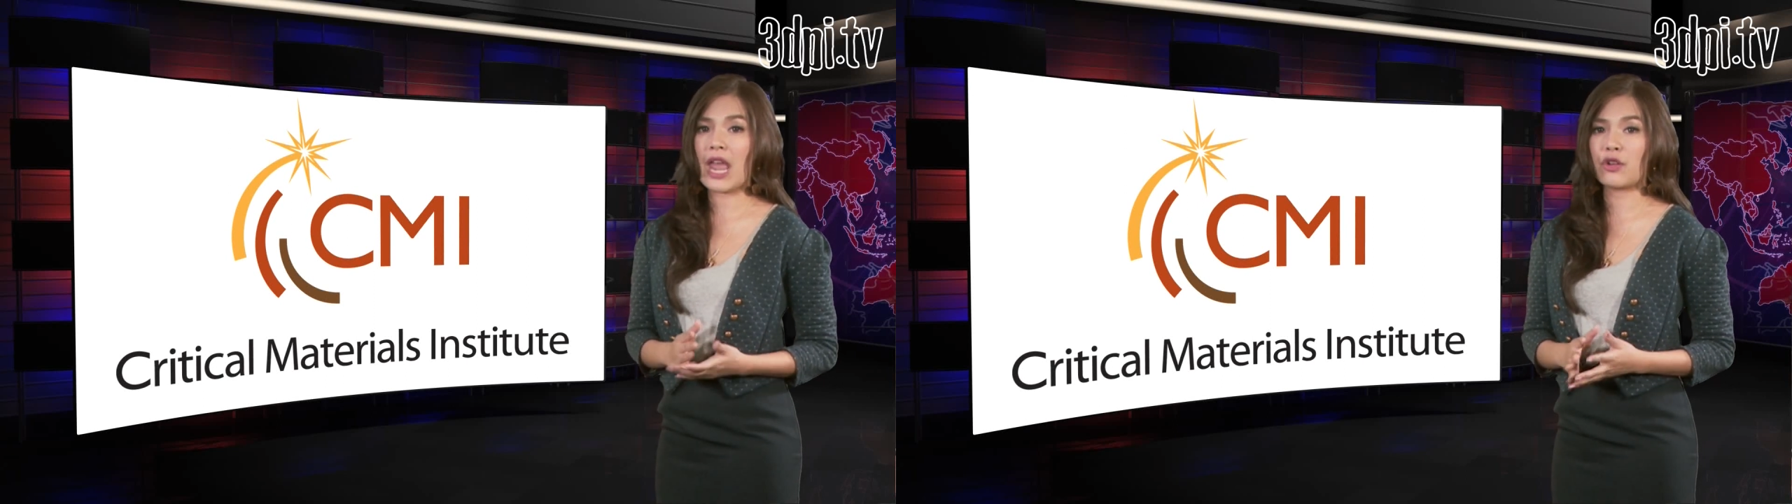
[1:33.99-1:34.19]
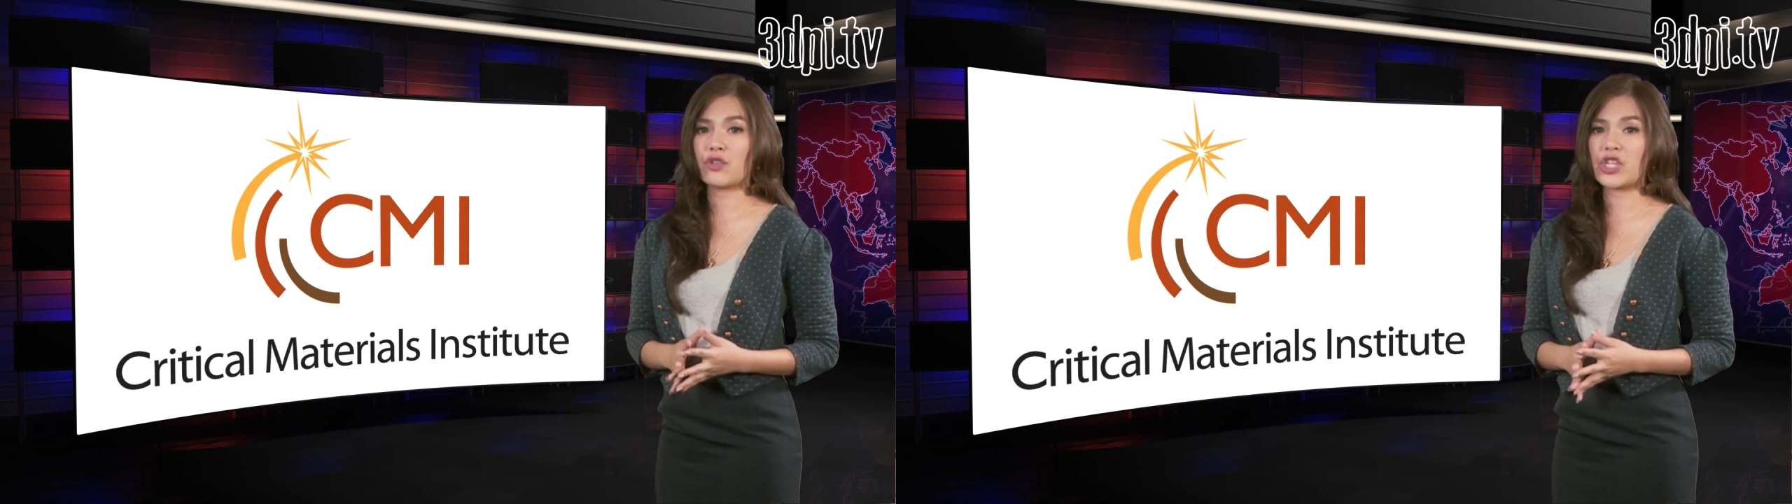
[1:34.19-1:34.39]

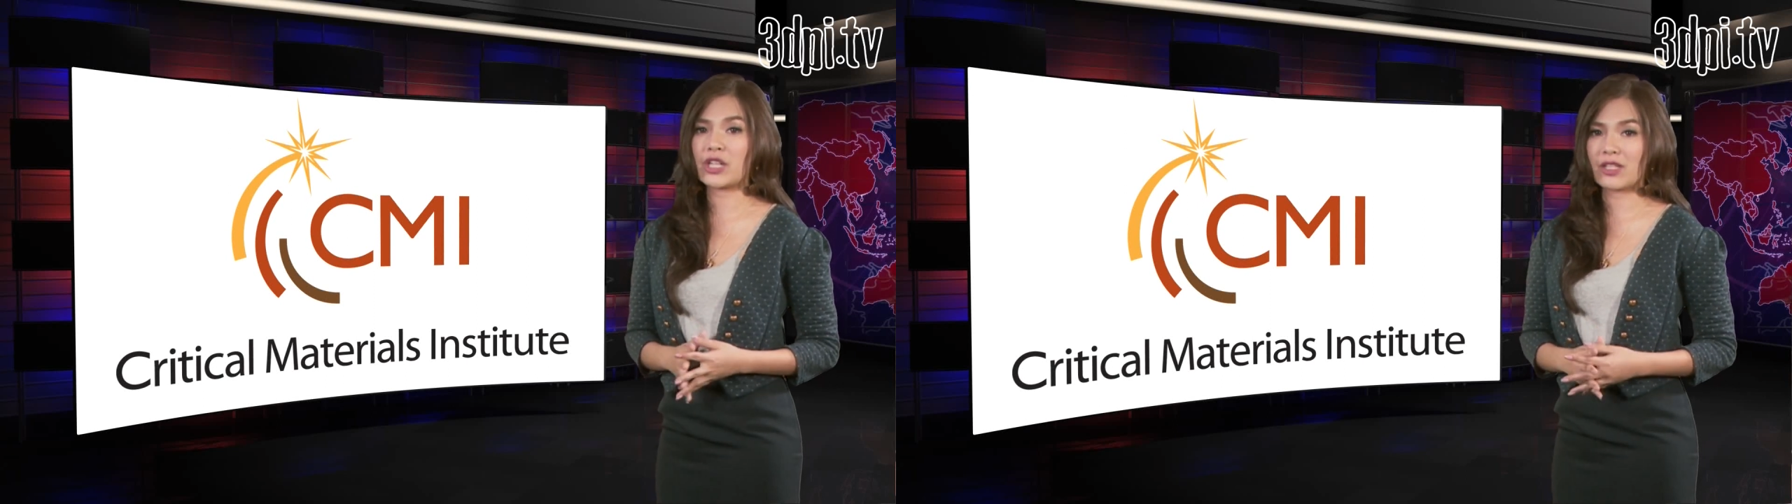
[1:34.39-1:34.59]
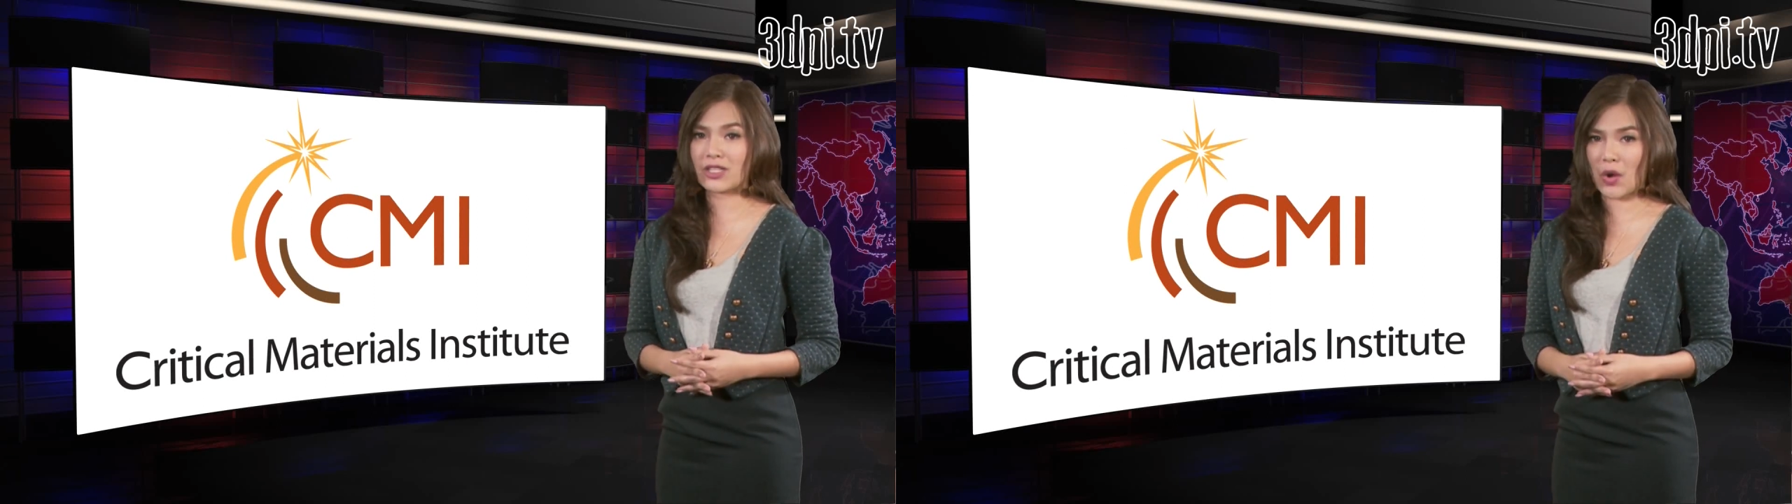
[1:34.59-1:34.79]
energy
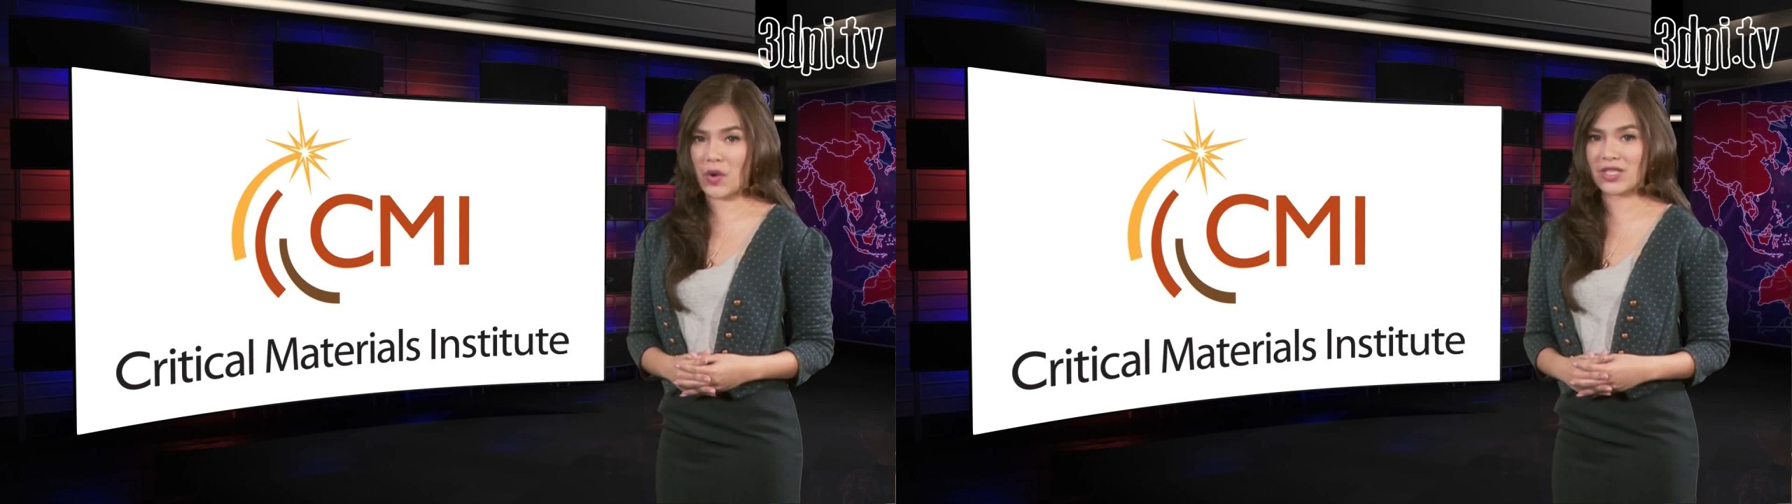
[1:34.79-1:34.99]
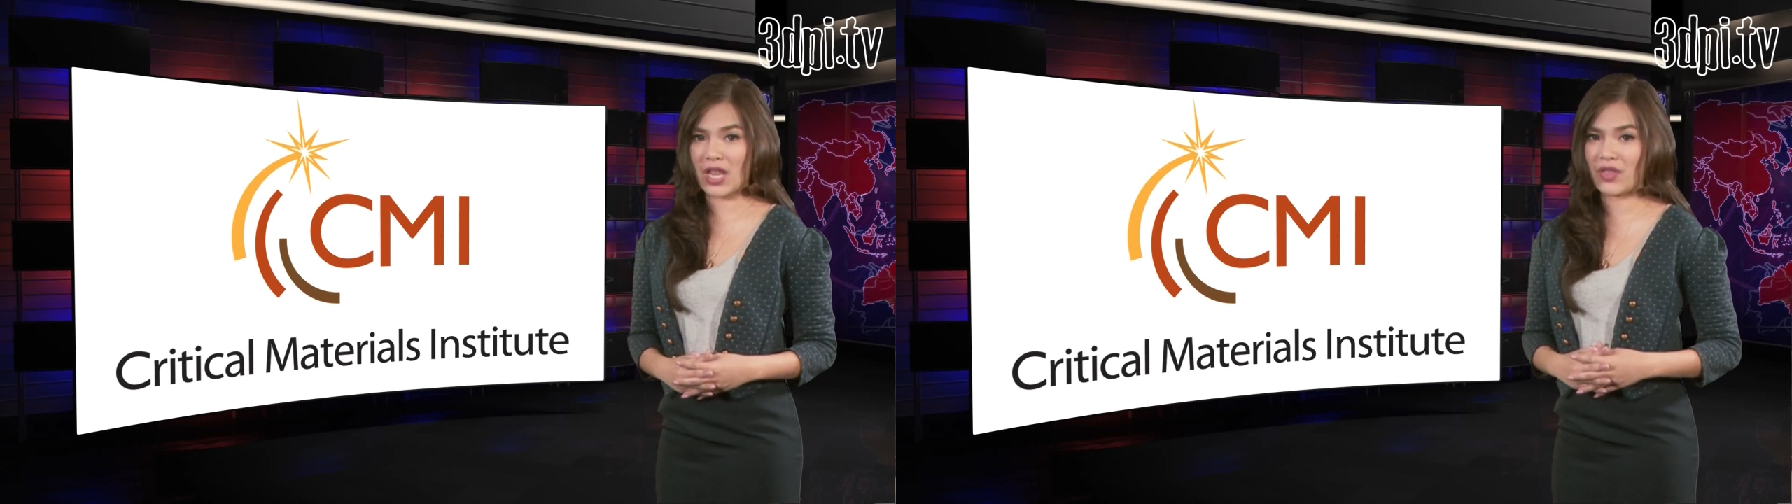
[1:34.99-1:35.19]

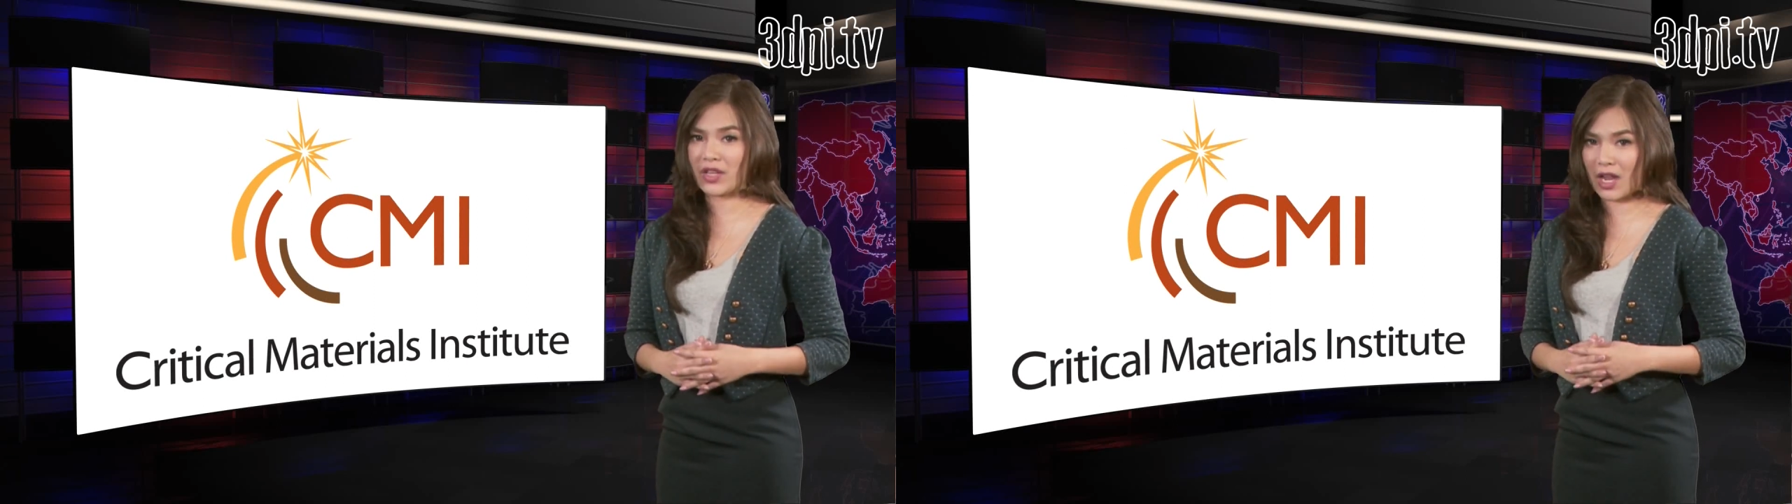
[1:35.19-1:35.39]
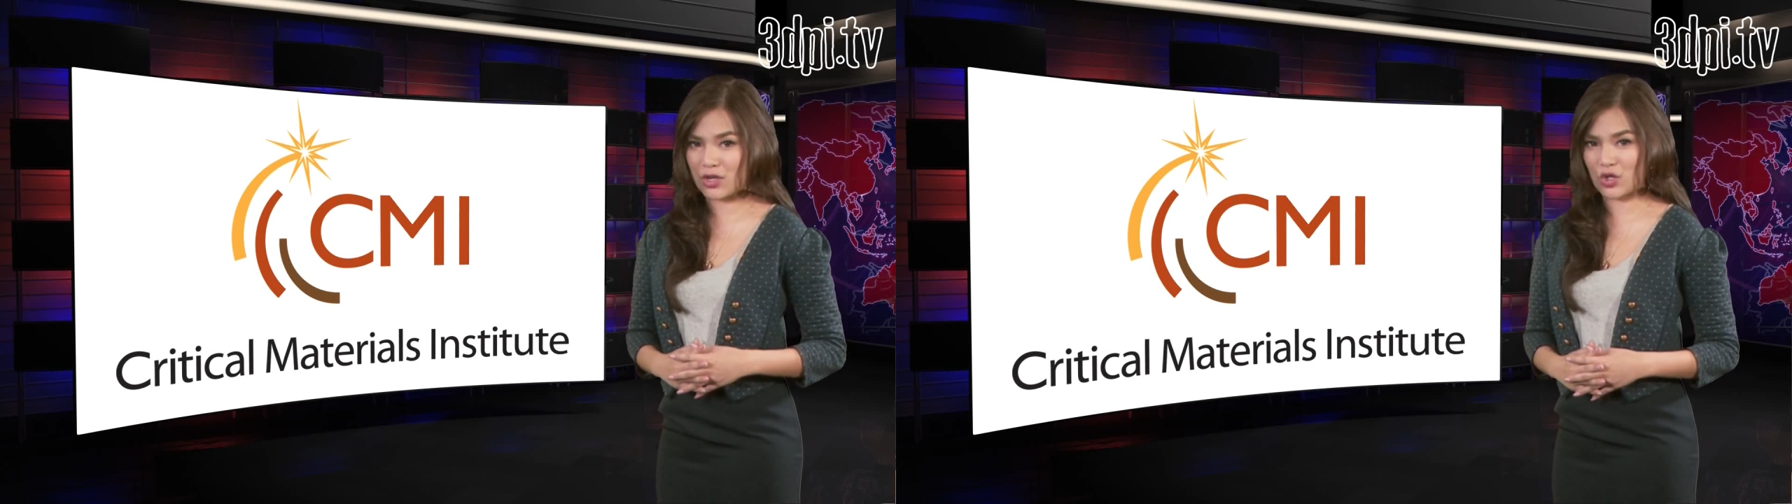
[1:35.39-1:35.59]
concerns in the
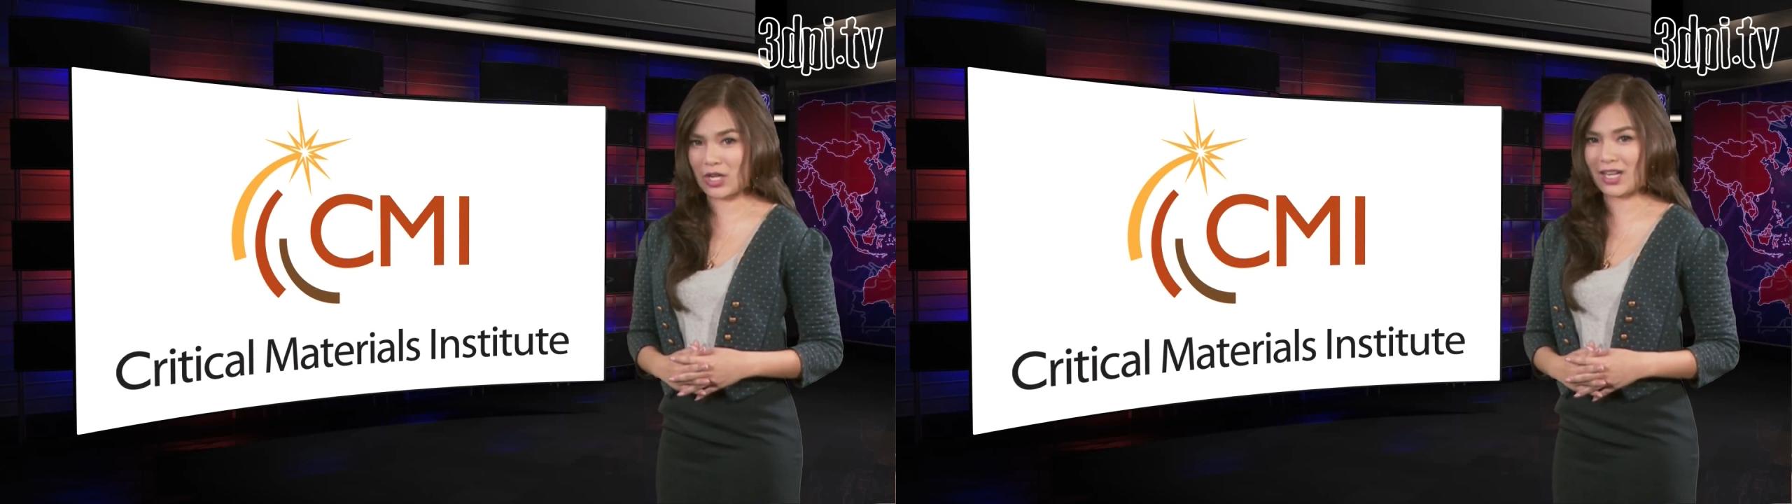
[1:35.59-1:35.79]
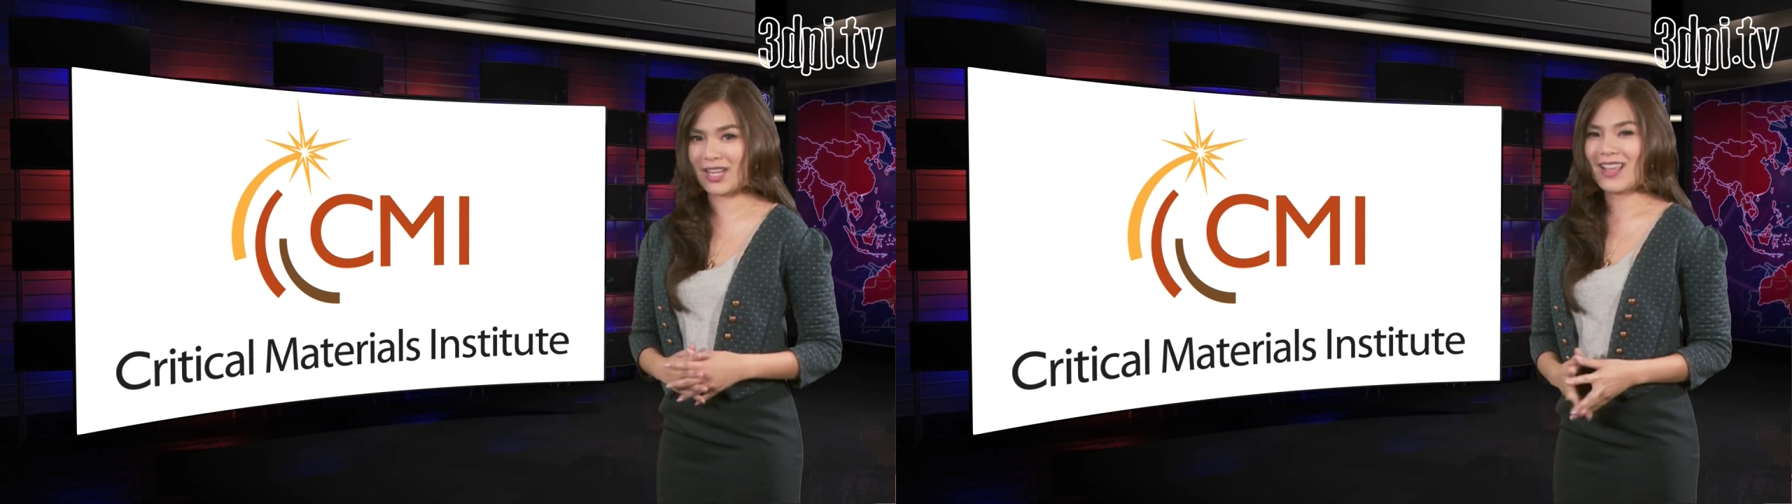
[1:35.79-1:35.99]
country.